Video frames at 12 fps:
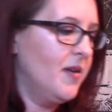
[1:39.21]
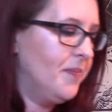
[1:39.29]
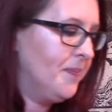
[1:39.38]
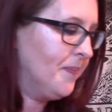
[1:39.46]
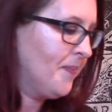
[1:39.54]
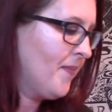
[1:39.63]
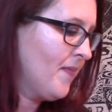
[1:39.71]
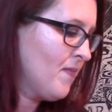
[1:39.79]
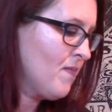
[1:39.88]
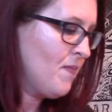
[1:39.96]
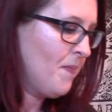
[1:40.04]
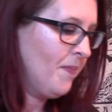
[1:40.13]

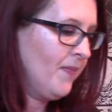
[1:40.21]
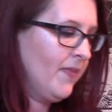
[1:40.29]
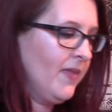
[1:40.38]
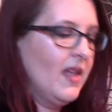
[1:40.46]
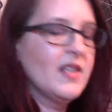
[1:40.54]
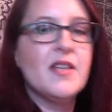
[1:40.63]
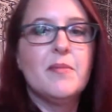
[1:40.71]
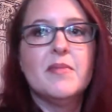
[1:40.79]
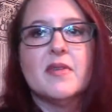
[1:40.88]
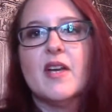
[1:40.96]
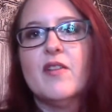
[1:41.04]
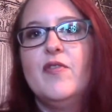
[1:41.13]
I'm going
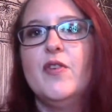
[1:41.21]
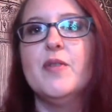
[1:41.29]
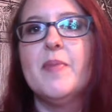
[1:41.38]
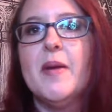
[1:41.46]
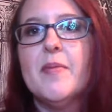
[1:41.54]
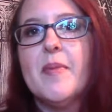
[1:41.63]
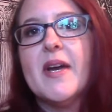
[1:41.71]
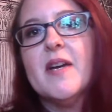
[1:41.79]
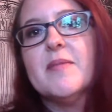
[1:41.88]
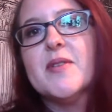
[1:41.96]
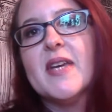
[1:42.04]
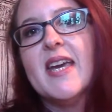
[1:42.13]
to fold the paper back up
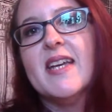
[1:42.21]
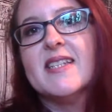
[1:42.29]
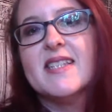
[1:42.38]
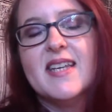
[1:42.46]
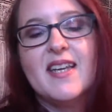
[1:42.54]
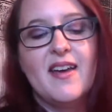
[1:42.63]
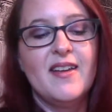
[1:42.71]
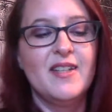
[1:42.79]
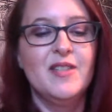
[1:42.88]
so I can't see yet.